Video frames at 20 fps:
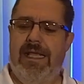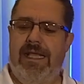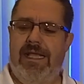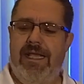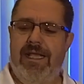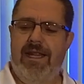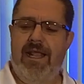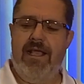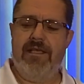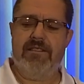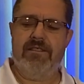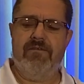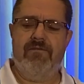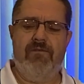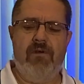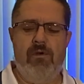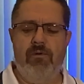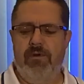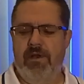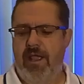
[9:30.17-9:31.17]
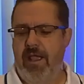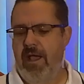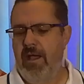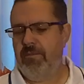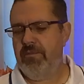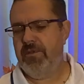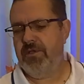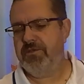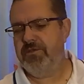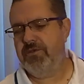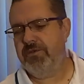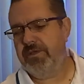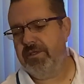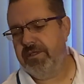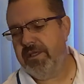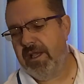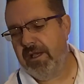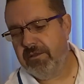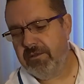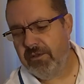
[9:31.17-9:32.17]
It has a phone app that you can
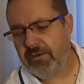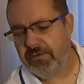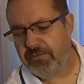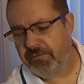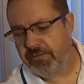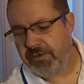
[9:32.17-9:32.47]
download